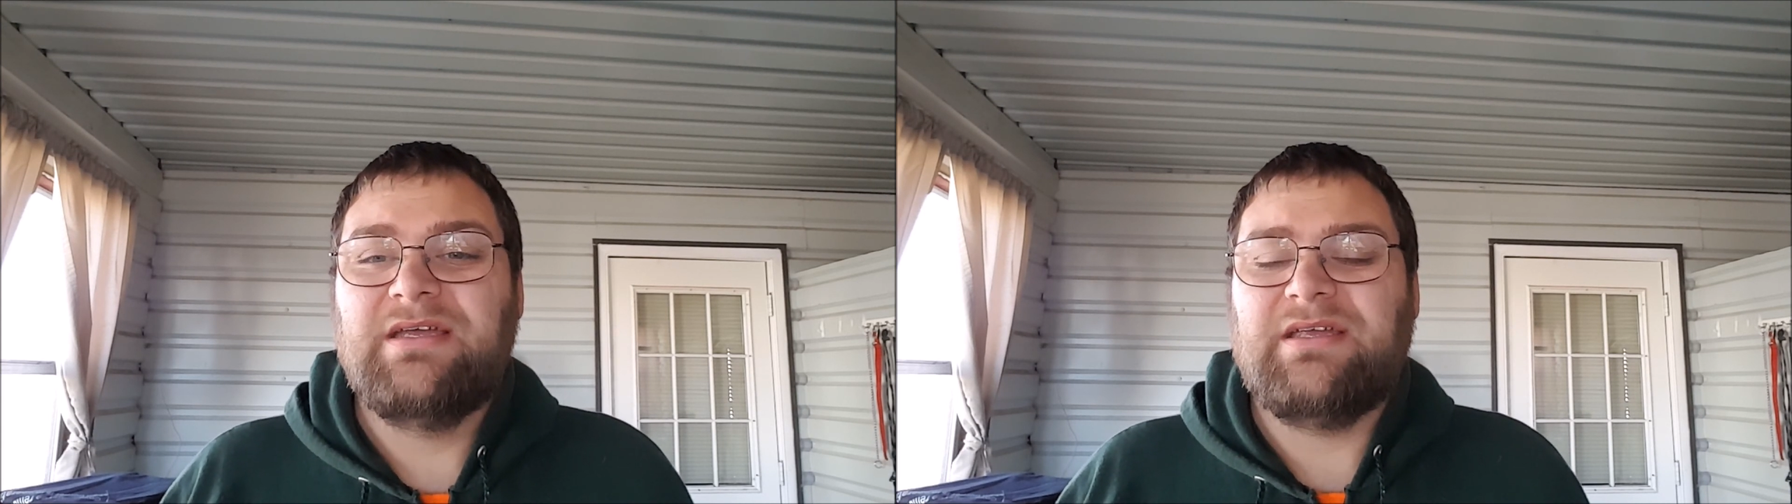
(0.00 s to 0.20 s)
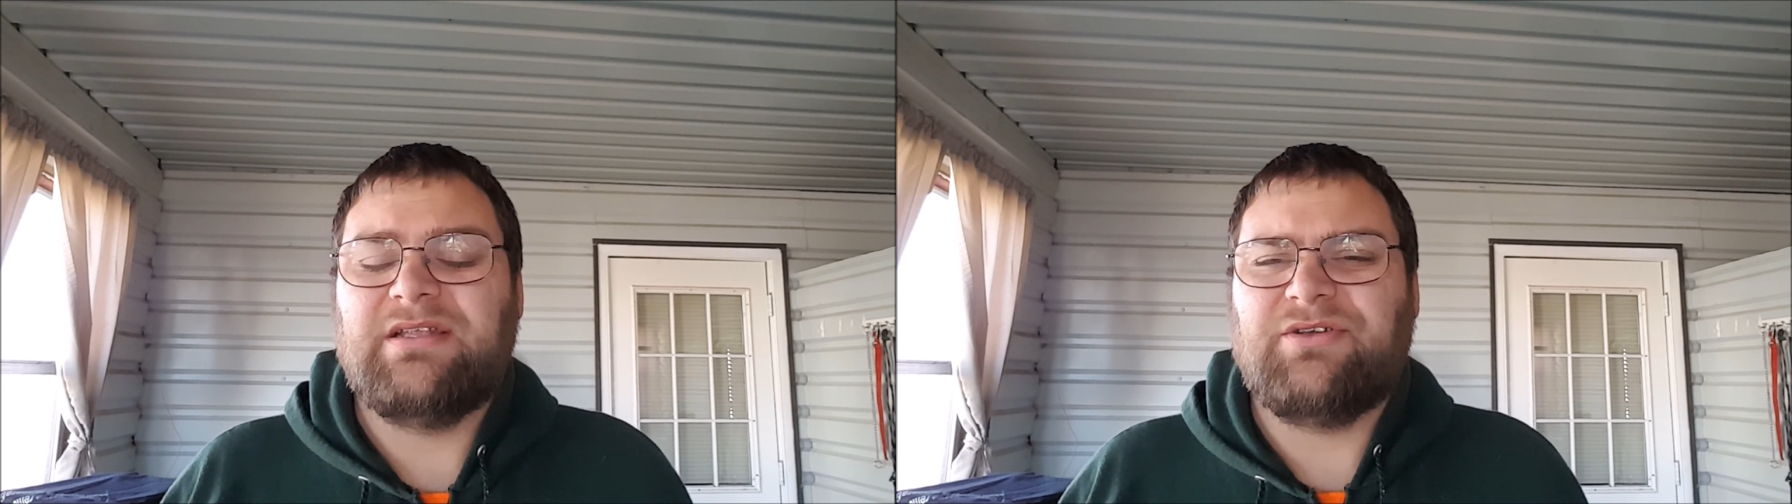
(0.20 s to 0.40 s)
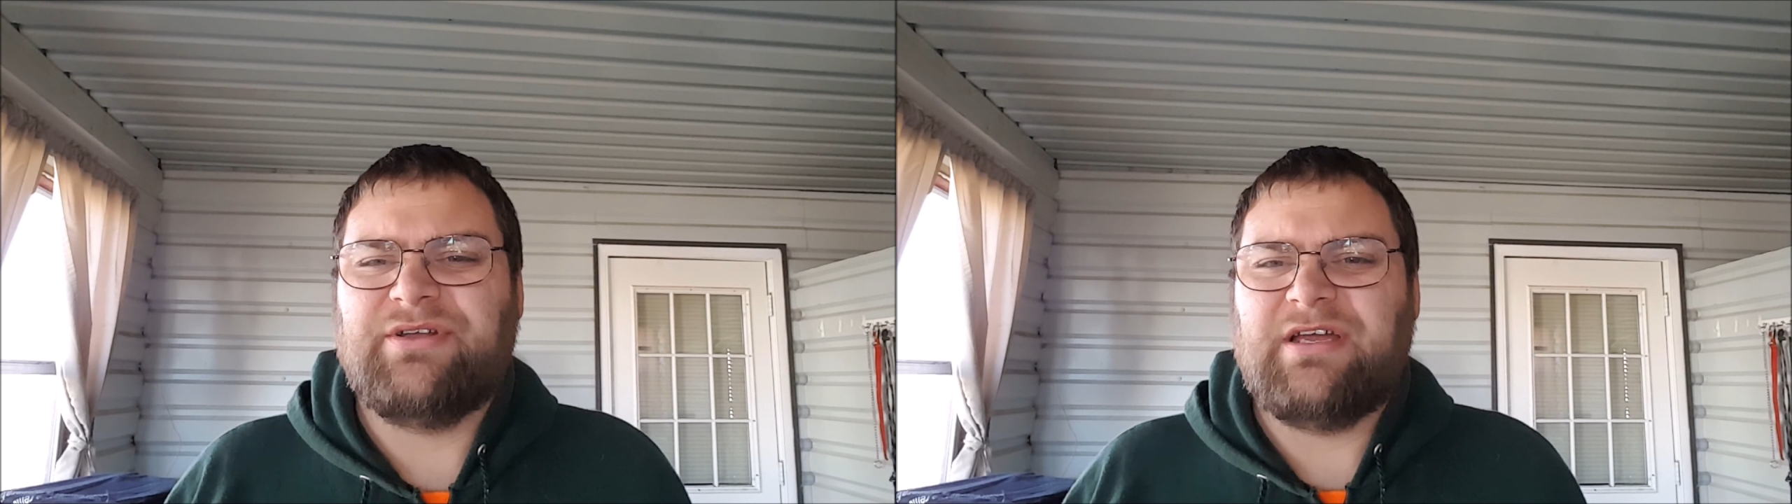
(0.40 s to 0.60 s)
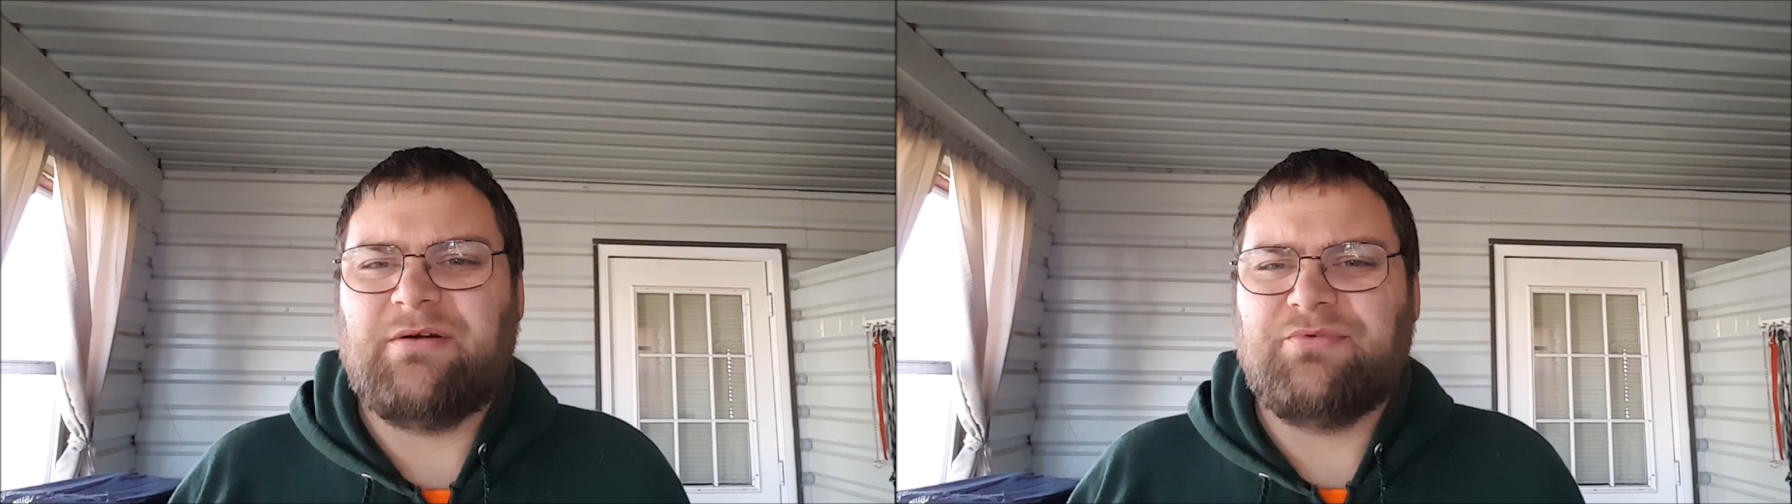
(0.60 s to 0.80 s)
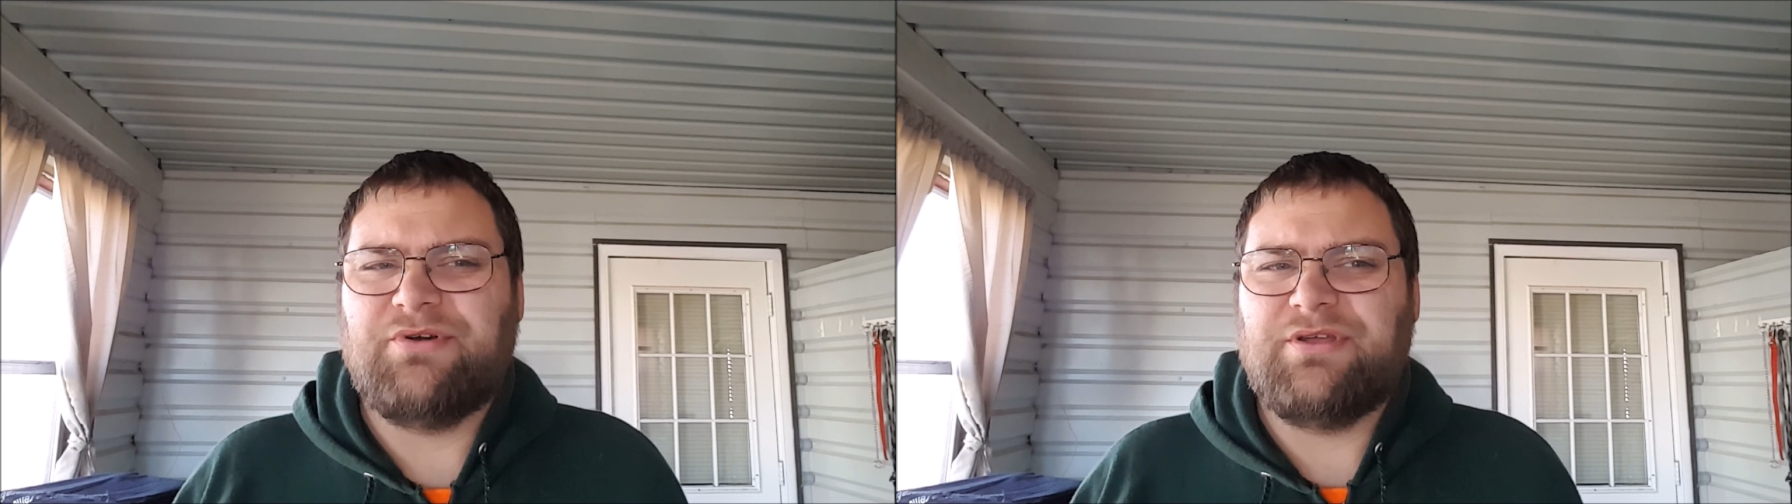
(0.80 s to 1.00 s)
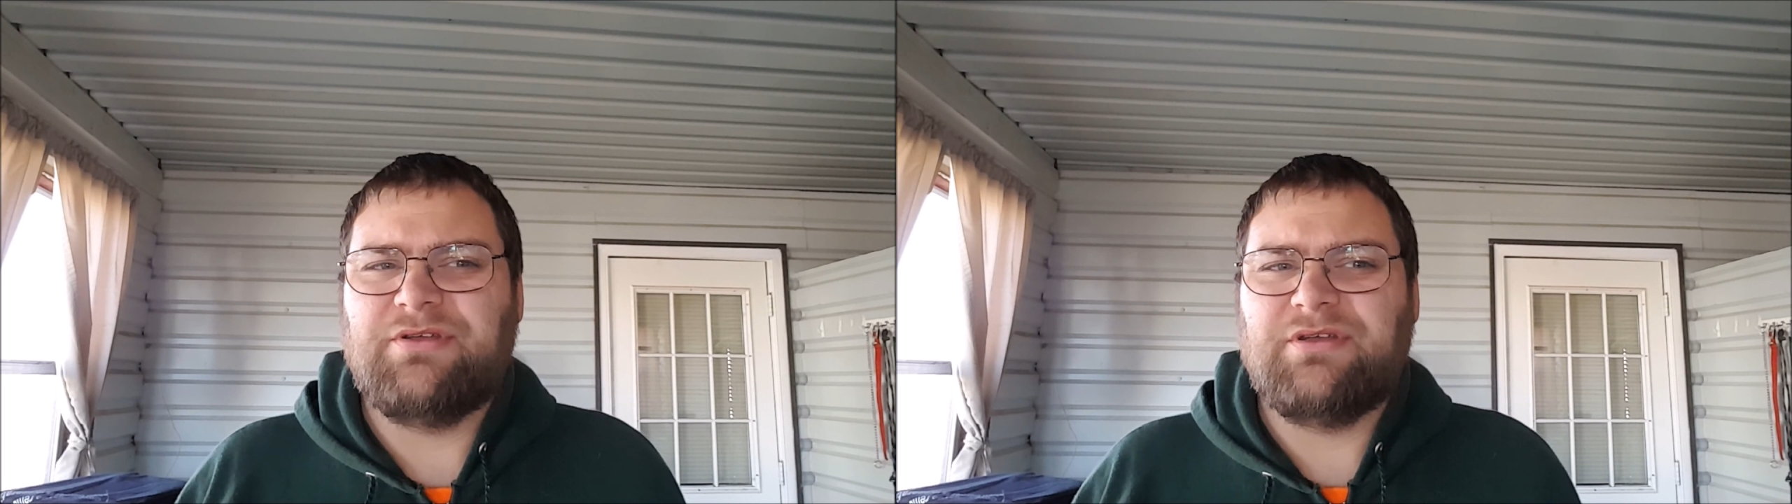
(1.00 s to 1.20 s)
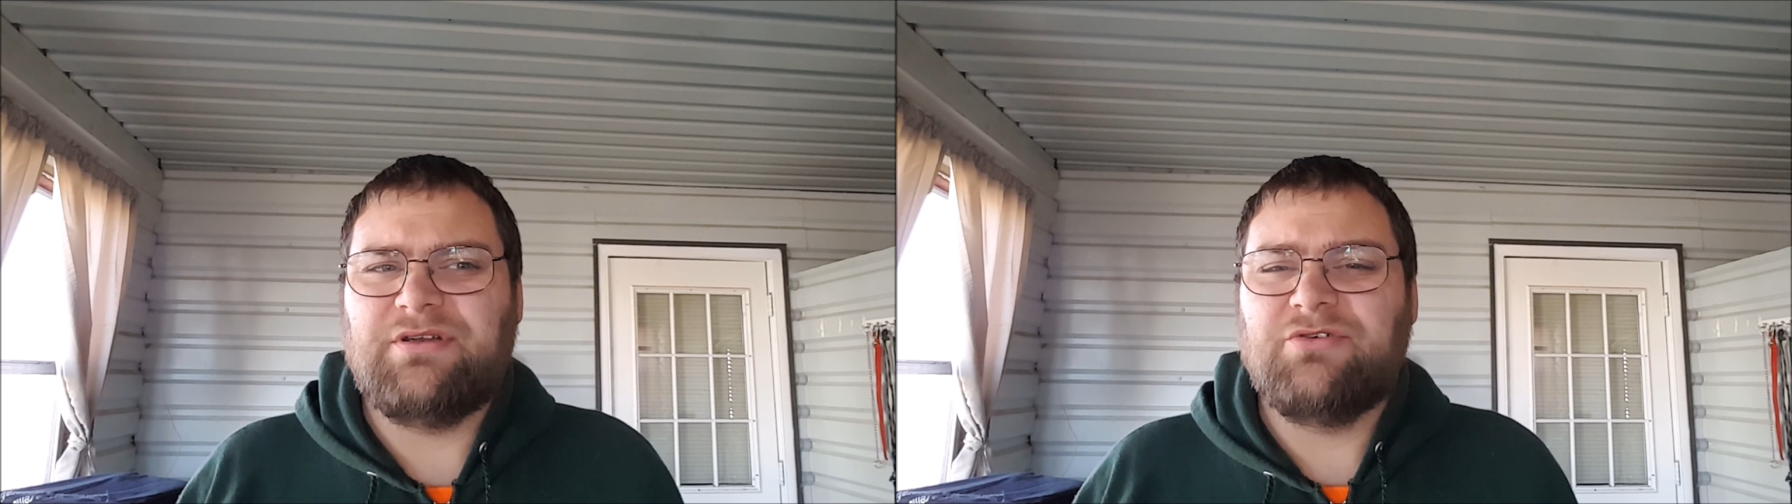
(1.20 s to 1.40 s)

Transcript: it thawed out pretty good.